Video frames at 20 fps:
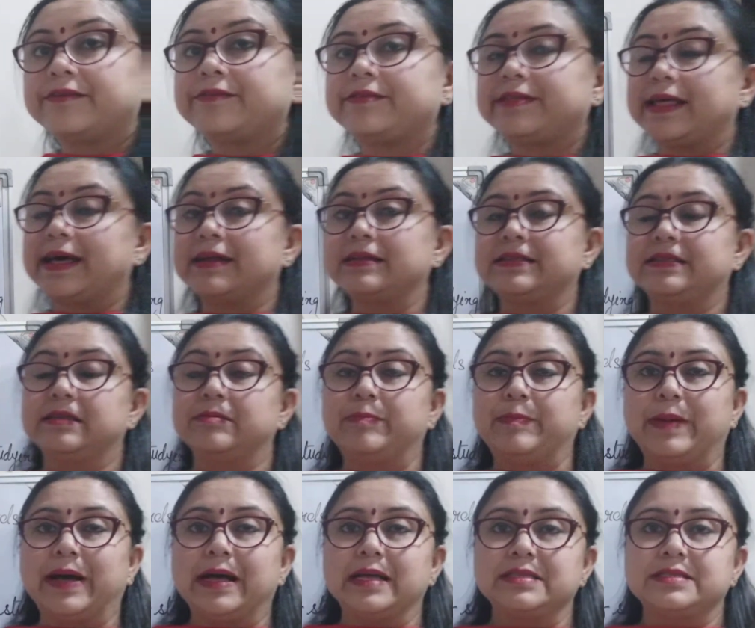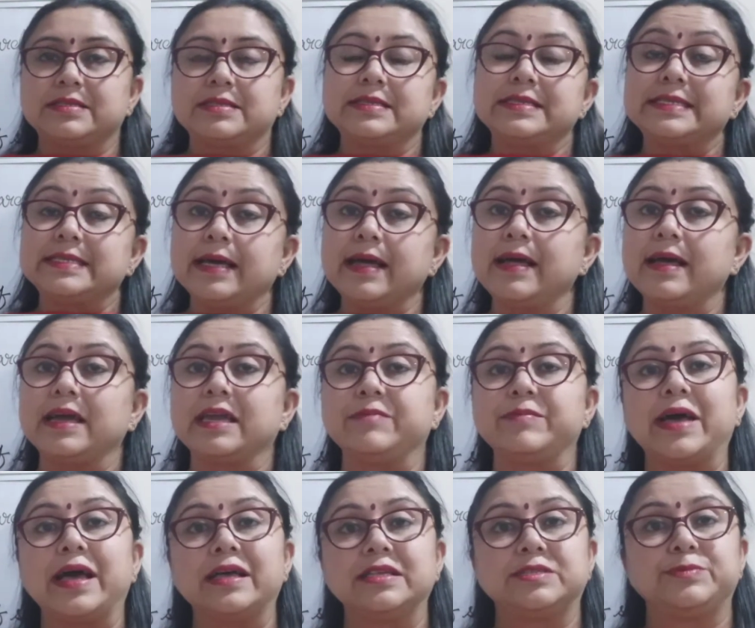that the past time
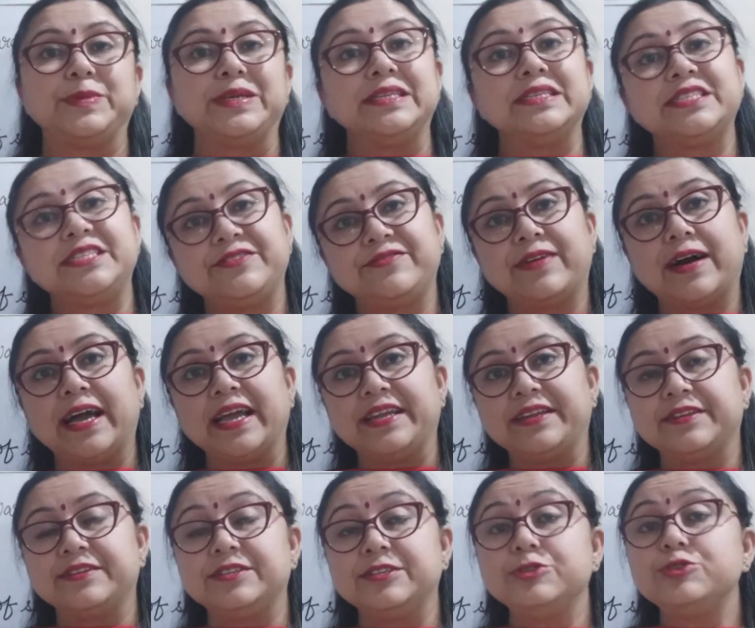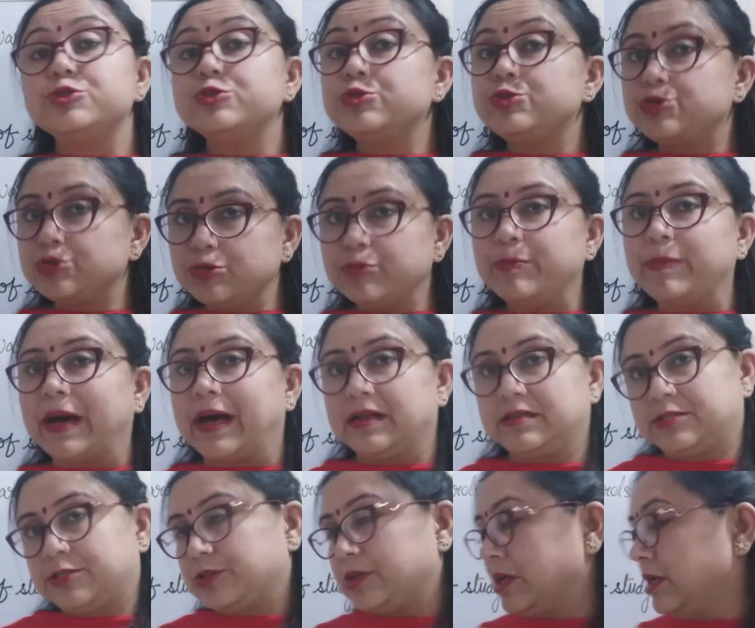has been divided into two
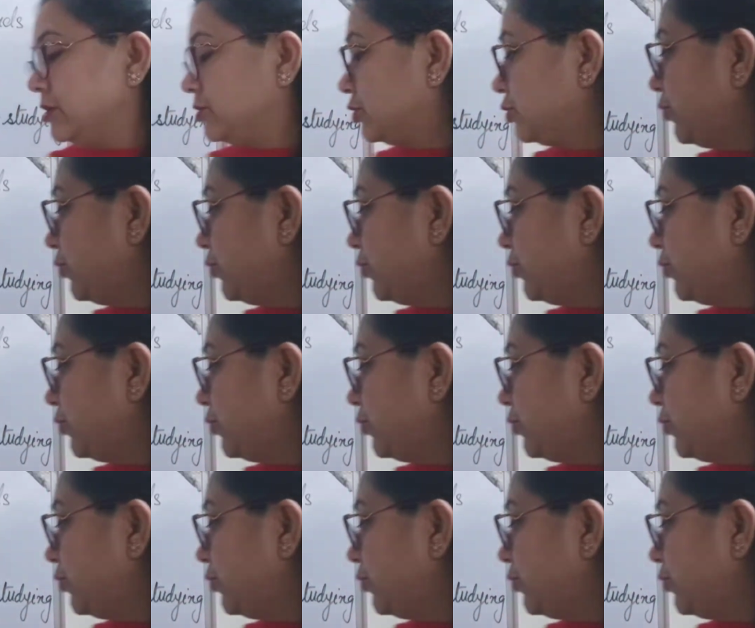parts. So